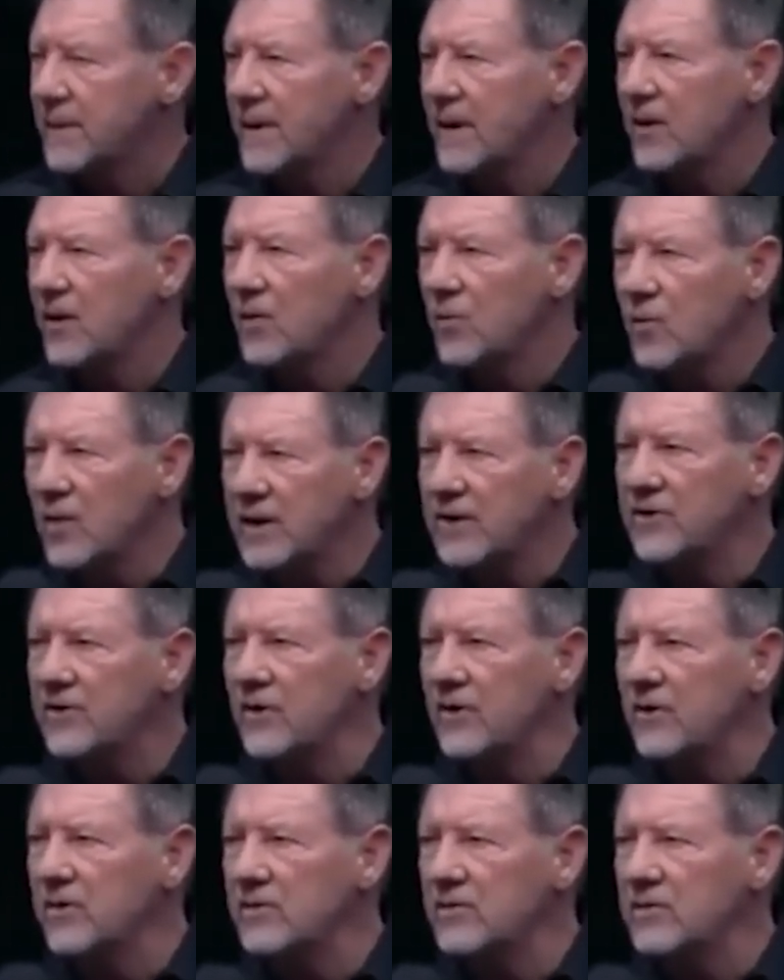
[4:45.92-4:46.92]
A
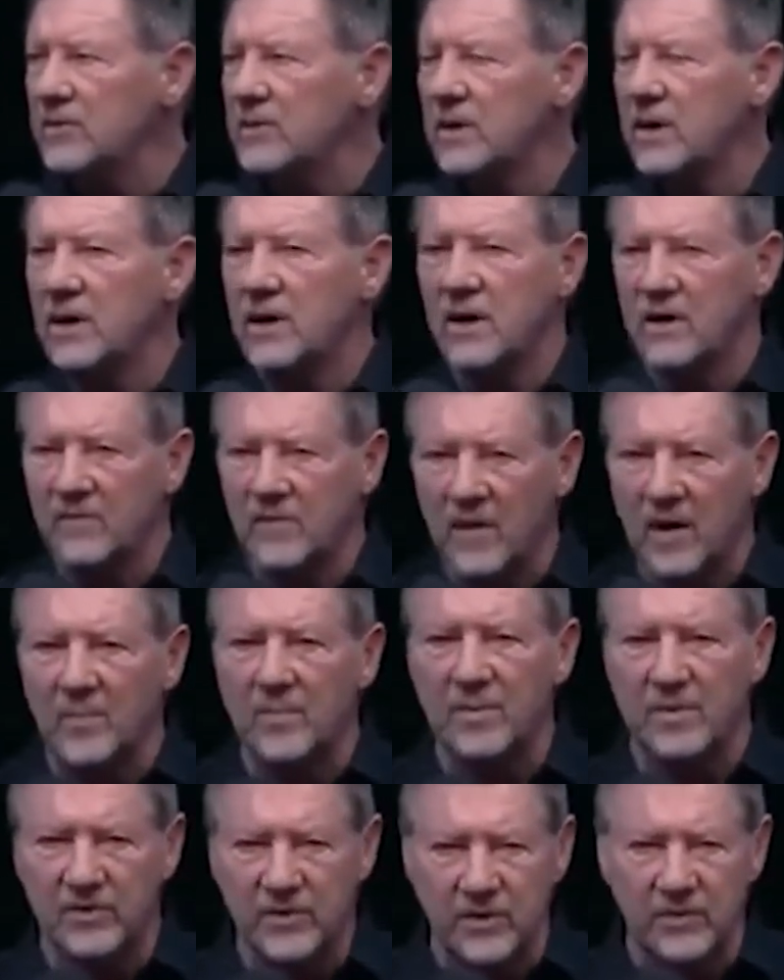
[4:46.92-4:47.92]
window of
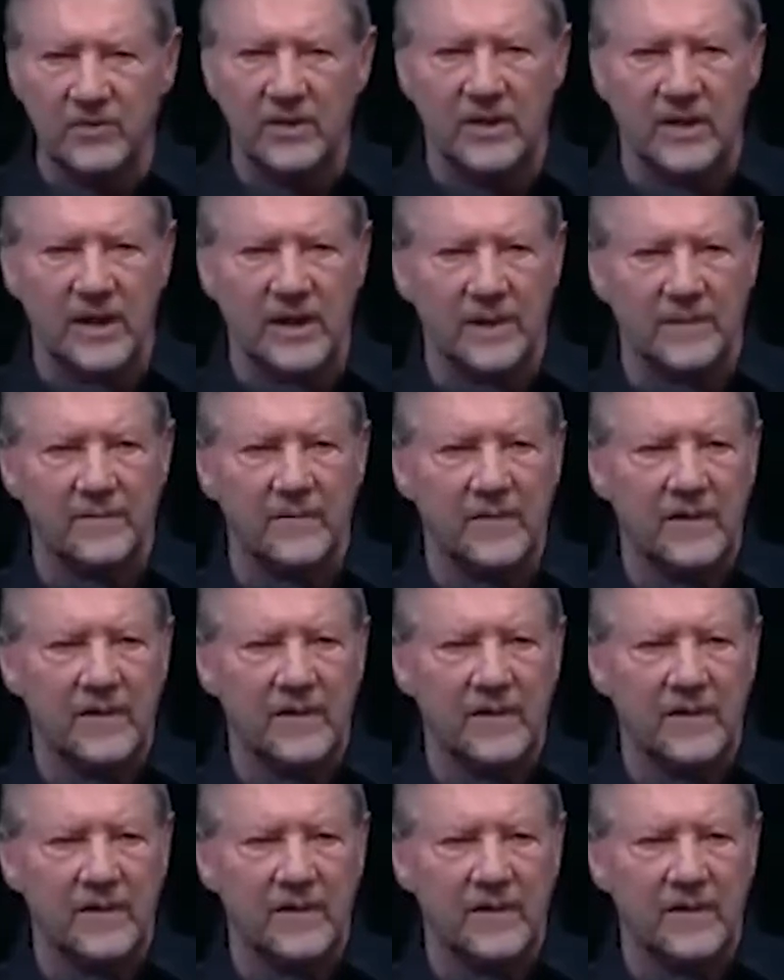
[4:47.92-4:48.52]
opportunity.